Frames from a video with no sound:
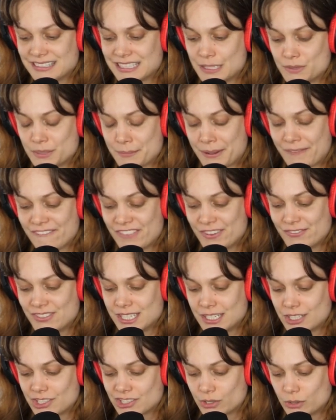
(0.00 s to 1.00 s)
since he was about
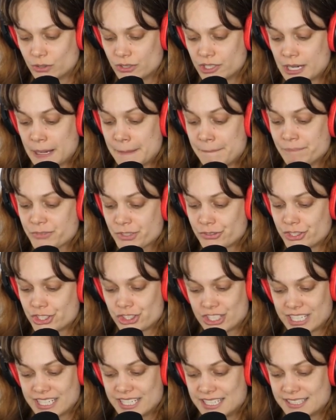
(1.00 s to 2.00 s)
15 years old.
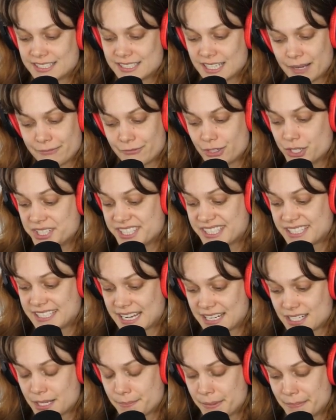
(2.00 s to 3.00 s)
Rashid, it's time for you to
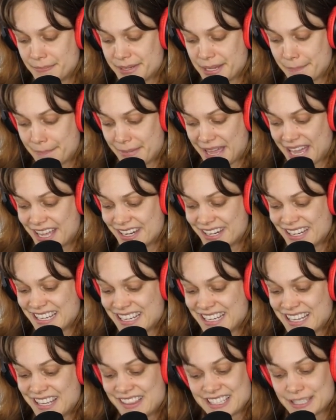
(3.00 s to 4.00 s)
stand up and be a man.
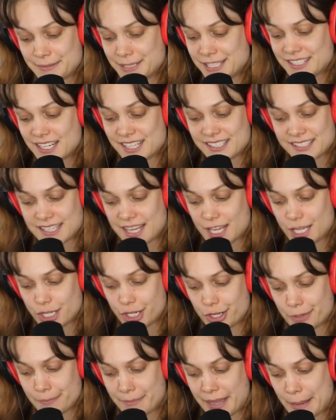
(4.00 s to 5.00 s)
This means not
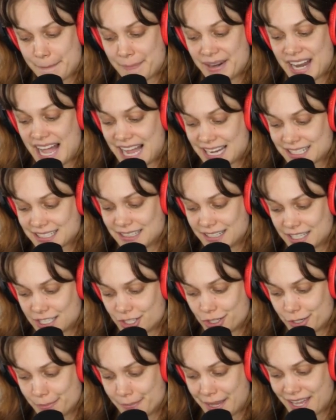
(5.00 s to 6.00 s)
saying you're a man, but acting
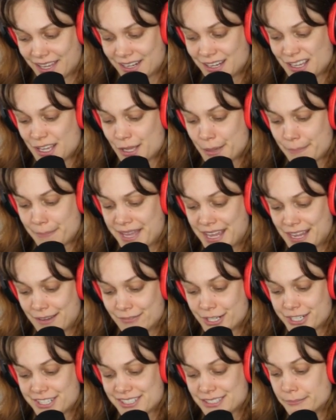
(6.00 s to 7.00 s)
like you're a man.
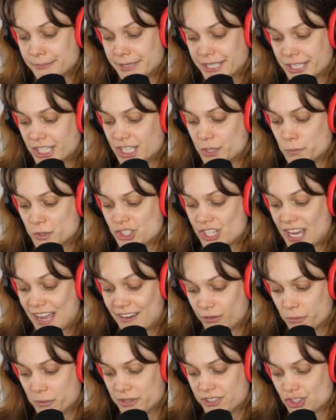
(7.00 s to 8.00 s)
Behavior is a mirror in which
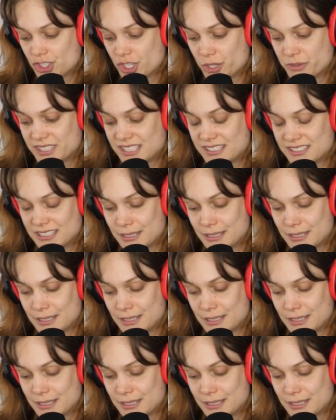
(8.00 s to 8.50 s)
everyone shows